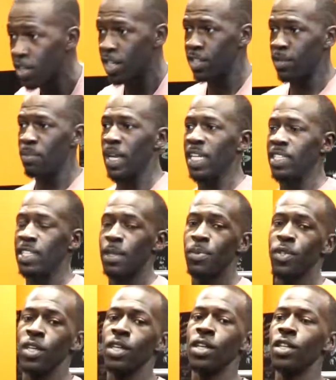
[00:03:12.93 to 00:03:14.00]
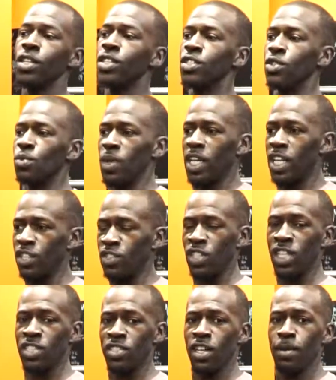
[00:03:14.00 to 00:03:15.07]
head of the biceps. So we got our
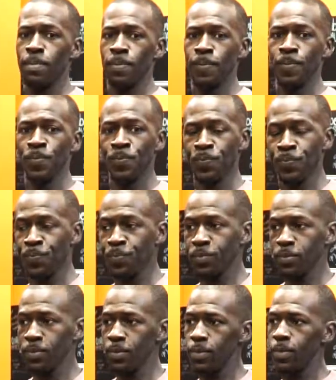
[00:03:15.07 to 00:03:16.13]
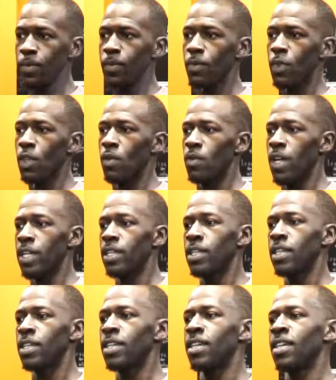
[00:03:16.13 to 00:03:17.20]
chest up, right?
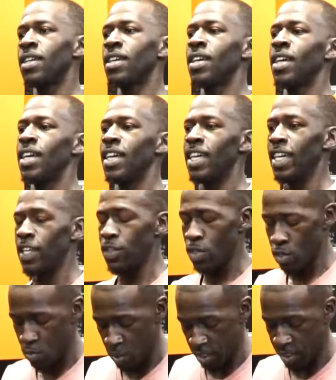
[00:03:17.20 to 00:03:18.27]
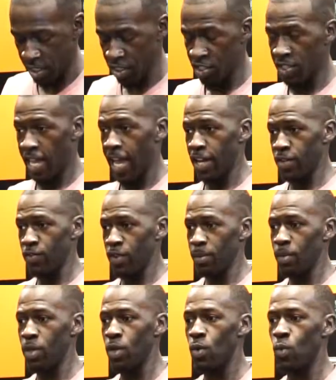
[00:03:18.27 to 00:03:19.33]
And we can take a staggered
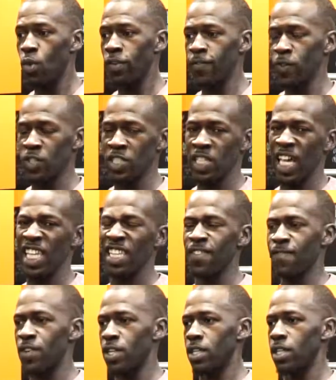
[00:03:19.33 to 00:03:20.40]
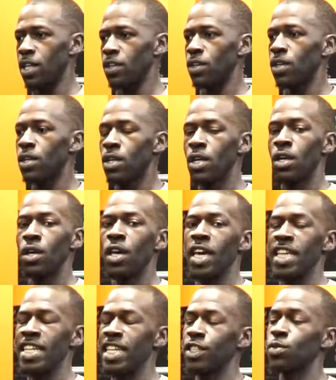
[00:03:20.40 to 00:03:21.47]
grip, 1 foot slightly in front of the other.
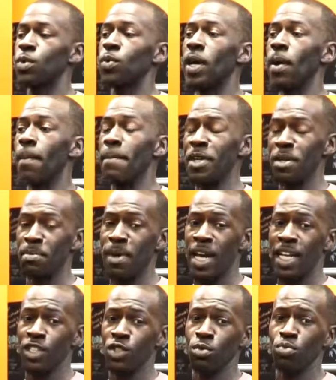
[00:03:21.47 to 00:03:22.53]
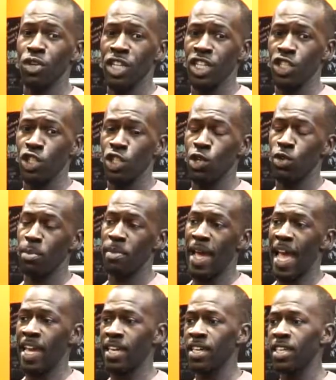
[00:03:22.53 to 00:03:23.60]
And this will help minimize you bringing your lower
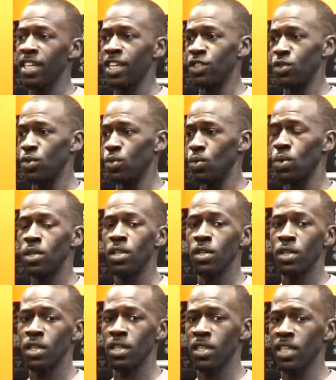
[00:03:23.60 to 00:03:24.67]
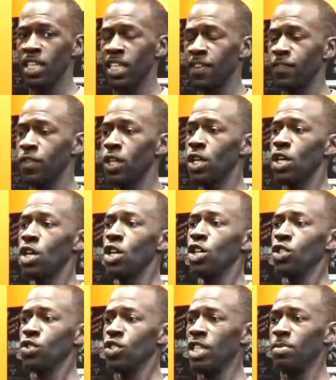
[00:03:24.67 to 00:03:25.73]
back into the lift.
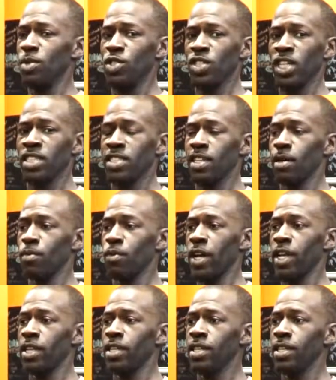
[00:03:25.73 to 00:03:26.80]
So you keep your chest up, right?